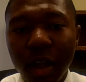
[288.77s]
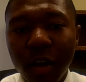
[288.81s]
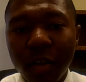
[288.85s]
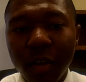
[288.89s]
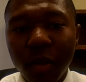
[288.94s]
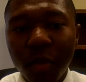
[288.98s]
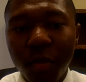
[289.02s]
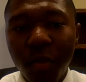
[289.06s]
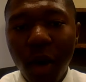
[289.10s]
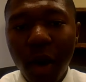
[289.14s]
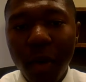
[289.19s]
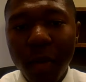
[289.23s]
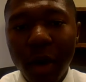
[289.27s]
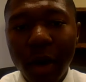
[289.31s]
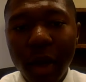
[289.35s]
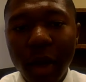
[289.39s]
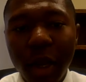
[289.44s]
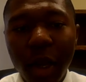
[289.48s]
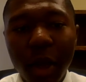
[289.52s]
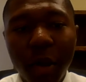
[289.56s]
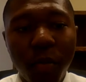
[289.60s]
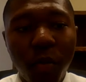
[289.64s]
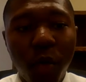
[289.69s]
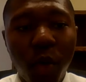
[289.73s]
of the primary
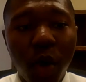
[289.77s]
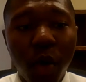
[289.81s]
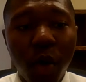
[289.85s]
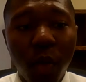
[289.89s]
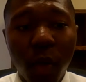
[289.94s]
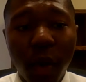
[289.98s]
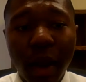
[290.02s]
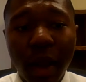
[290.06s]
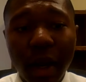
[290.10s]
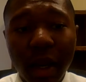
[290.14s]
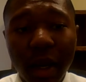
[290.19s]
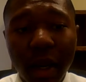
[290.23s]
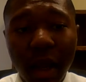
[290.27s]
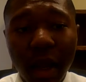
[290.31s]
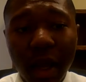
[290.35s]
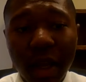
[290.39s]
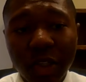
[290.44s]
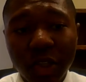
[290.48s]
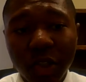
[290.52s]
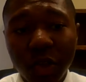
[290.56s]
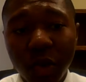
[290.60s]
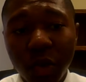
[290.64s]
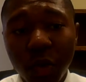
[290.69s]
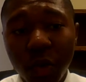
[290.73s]
endpoint were
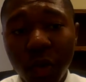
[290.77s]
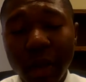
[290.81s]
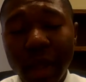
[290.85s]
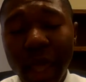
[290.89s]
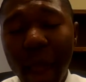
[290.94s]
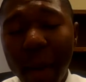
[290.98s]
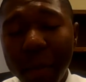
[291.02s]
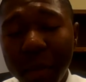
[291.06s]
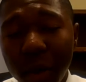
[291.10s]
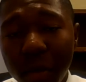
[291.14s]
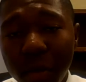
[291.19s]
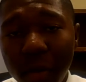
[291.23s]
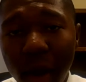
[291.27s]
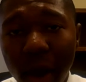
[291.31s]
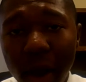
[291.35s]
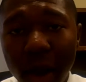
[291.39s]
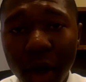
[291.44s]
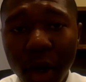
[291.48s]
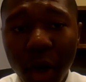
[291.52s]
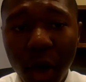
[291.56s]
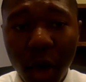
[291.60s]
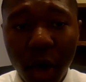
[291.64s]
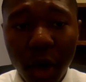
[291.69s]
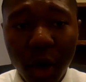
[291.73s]
analyzed through
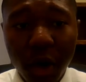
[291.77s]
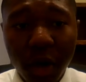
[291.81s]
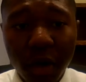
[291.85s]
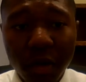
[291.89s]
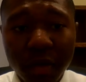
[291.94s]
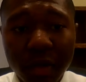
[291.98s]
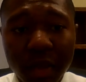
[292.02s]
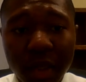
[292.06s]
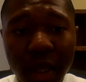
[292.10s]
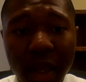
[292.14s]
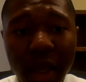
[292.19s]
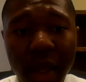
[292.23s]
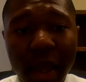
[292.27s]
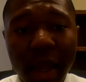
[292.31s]
Kaplan-Meier curves